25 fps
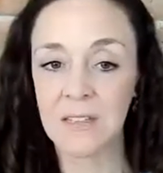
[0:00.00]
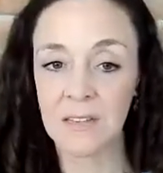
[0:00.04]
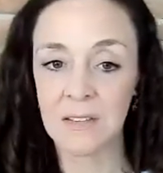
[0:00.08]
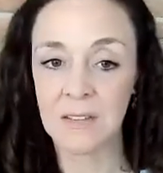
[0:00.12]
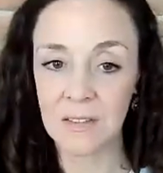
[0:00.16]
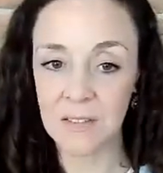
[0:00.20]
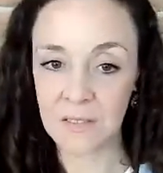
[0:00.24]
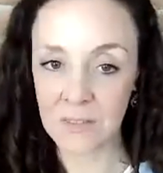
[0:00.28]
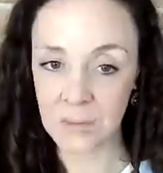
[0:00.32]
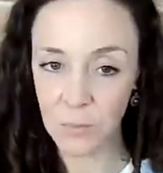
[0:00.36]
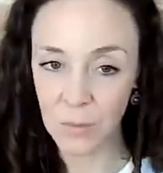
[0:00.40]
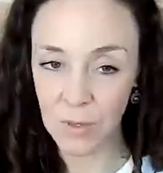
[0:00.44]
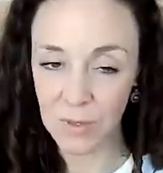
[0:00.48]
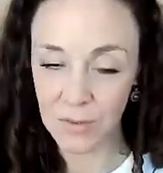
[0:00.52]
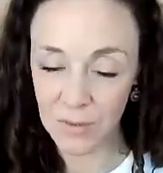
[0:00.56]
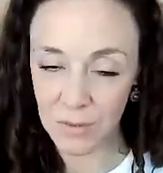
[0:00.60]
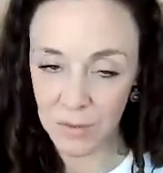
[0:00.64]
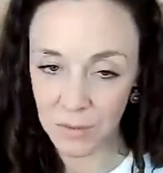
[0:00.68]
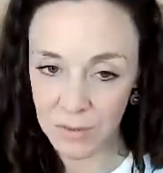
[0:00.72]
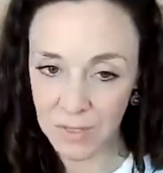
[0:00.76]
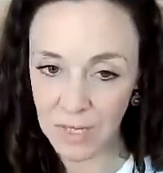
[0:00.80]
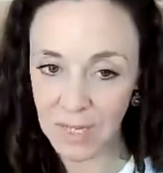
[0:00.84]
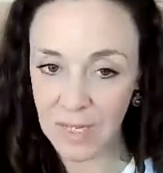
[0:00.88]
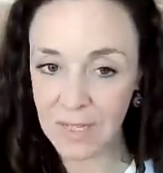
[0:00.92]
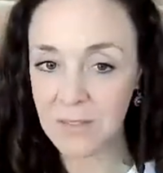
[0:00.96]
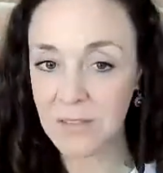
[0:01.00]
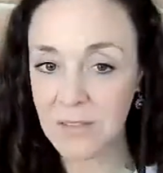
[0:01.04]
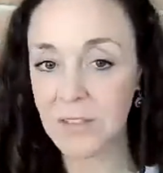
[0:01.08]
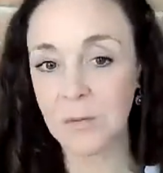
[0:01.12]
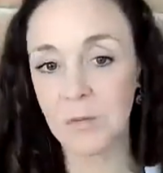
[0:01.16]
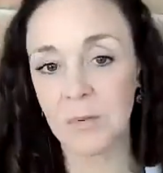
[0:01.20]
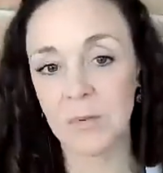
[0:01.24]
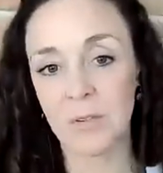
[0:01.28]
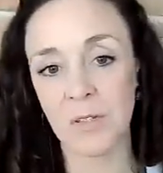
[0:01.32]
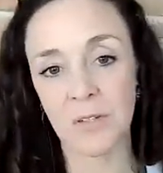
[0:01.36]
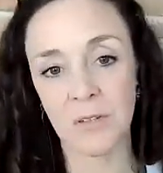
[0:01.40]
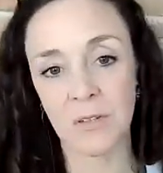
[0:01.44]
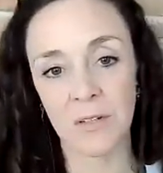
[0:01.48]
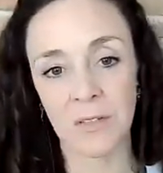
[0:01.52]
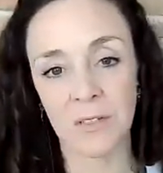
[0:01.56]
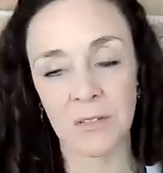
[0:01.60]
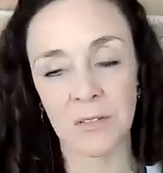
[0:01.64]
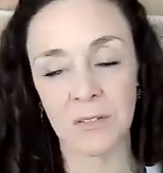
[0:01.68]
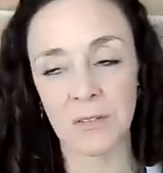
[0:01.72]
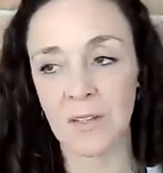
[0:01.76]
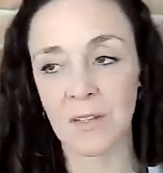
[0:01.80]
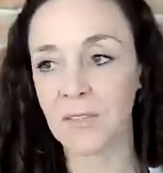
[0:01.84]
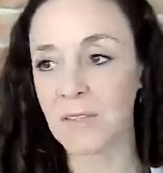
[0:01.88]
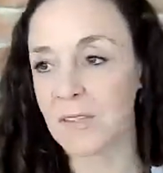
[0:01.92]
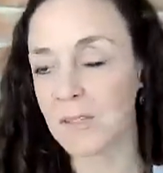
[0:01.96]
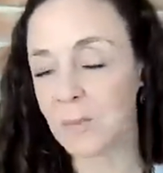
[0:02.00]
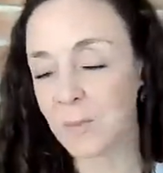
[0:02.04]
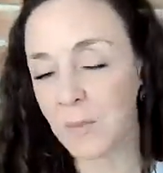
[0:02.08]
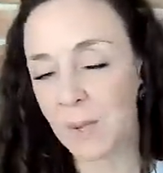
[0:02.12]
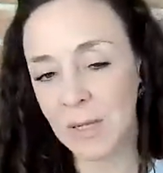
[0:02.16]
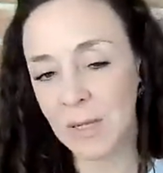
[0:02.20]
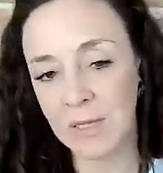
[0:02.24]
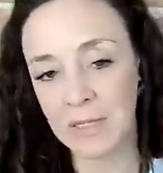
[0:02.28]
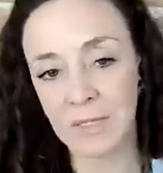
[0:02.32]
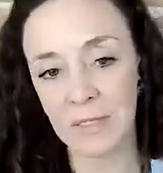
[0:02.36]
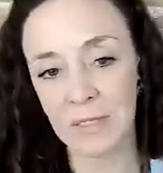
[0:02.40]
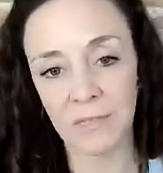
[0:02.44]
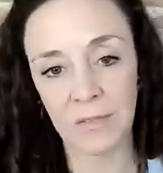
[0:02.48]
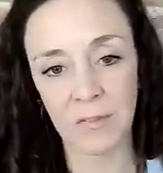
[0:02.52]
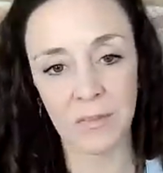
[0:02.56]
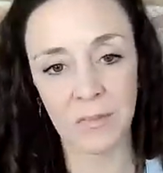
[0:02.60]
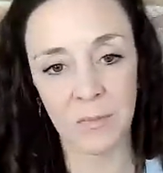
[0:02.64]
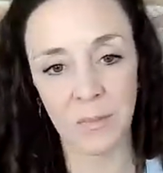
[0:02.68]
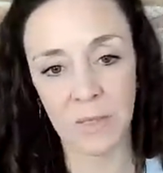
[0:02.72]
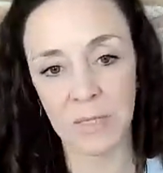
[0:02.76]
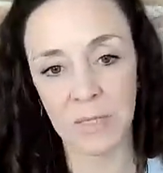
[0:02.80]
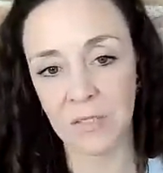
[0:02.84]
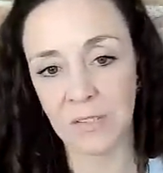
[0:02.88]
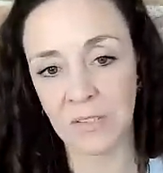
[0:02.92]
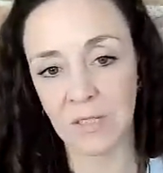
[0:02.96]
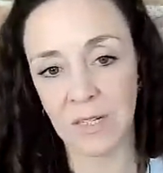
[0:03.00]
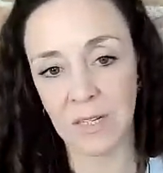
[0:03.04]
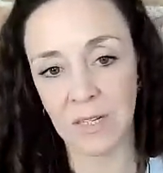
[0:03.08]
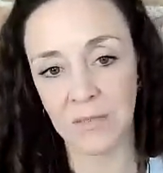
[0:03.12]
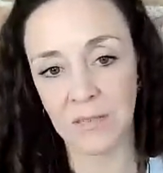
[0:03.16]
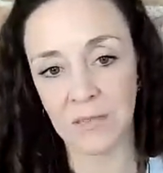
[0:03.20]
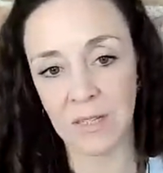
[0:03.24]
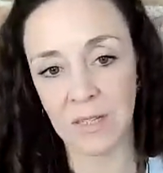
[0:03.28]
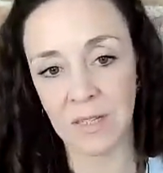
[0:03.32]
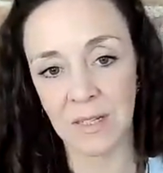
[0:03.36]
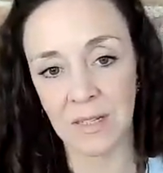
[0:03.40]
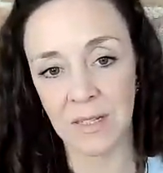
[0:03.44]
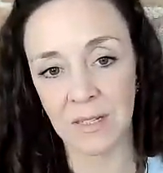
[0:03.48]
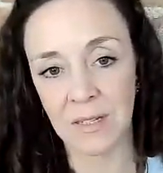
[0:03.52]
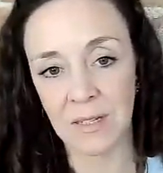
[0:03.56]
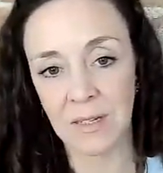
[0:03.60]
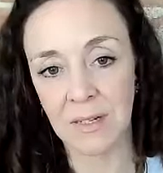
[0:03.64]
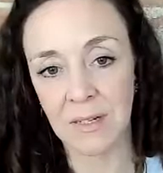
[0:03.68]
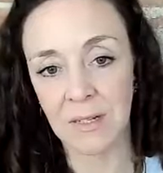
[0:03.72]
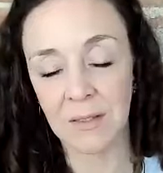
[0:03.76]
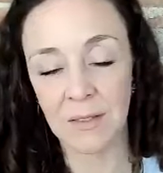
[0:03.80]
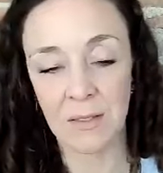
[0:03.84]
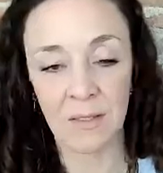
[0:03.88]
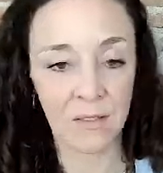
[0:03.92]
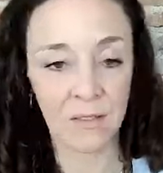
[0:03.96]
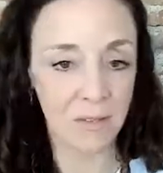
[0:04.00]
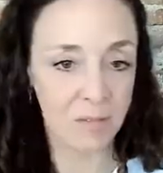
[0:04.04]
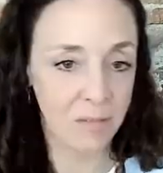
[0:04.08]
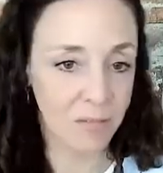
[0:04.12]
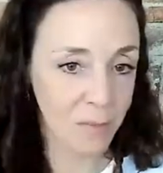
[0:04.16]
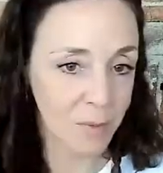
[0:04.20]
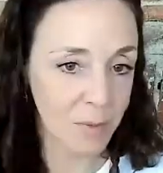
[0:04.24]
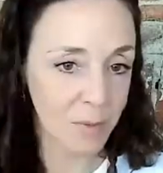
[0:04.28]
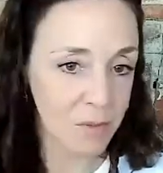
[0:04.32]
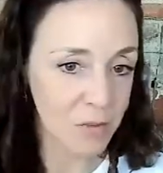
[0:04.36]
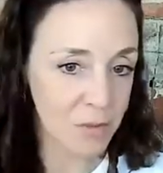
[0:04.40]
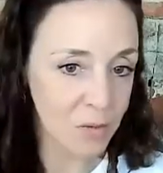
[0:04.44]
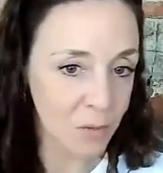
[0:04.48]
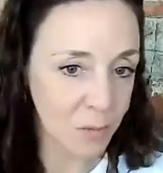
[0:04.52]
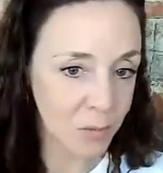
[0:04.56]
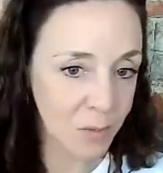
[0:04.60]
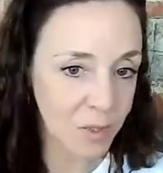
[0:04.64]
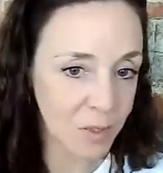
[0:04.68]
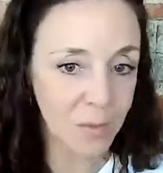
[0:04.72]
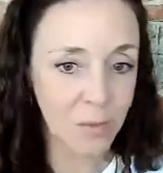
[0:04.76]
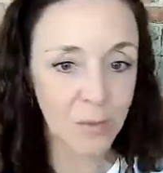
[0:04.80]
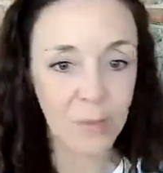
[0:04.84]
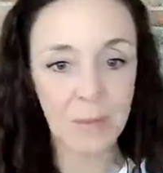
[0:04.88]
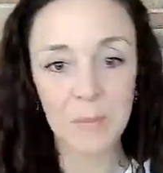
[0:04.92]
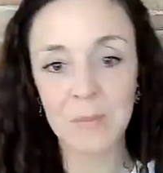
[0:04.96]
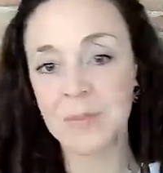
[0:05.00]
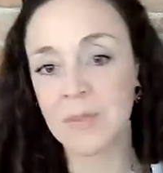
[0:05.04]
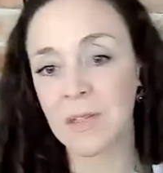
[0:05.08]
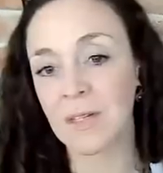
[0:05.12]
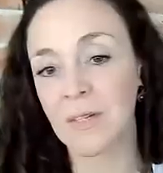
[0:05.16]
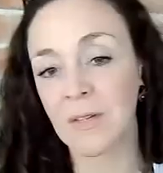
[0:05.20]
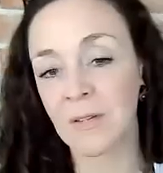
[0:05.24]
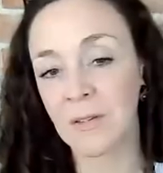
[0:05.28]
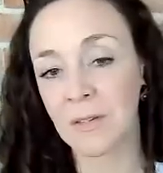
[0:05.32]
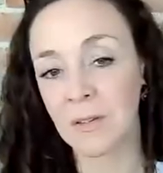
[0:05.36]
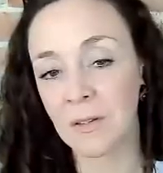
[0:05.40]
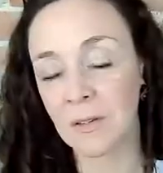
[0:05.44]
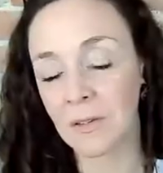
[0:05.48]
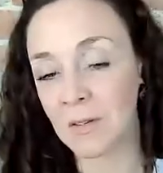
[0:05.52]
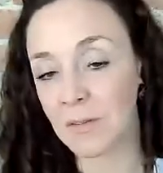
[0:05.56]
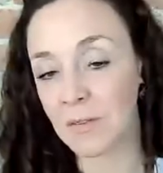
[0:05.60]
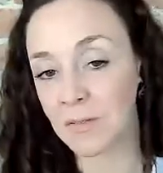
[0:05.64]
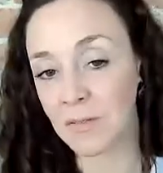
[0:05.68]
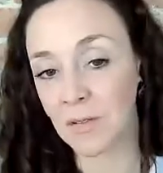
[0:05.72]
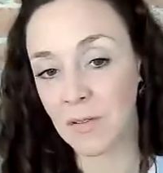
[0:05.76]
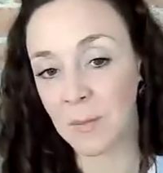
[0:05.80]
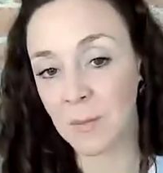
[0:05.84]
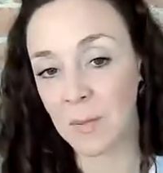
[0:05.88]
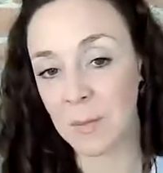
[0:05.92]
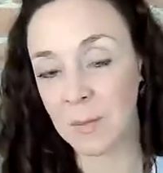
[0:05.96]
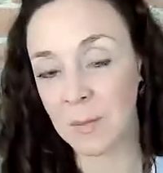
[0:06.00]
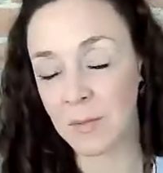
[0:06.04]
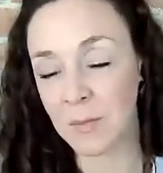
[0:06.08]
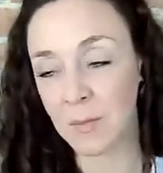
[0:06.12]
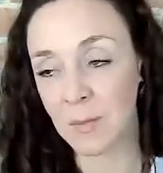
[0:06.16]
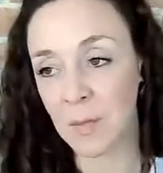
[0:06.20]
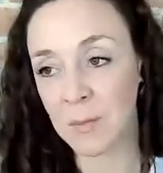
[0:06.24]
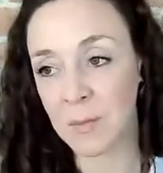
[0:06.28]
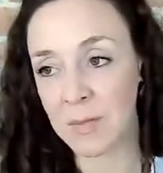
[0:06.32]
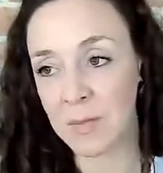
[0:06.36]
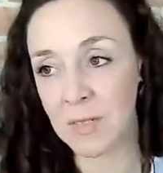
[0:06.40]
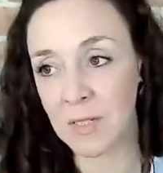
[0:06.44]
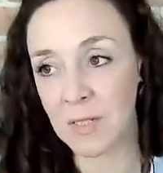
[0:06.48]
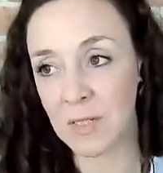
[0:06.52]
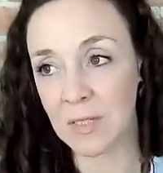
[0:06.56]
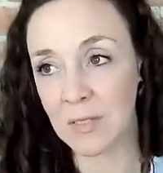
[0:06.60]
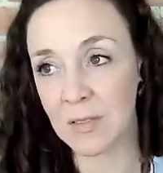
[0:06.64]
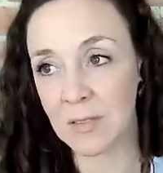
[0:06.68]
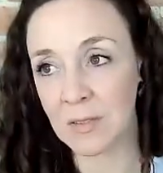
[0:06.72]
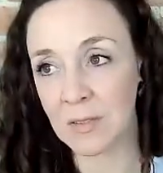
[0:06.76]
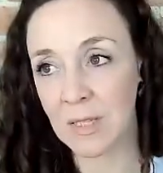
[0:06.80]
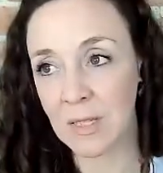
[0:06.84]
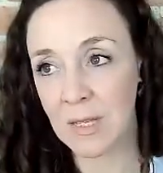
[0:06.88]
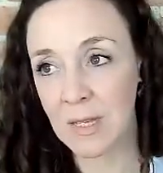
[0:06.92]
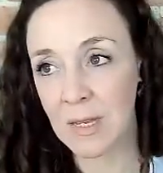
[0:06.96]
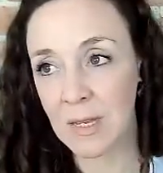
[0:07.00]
This is work that you can do on your own. There's plenty of information out there. There's information on my website, on lots of other people's websites.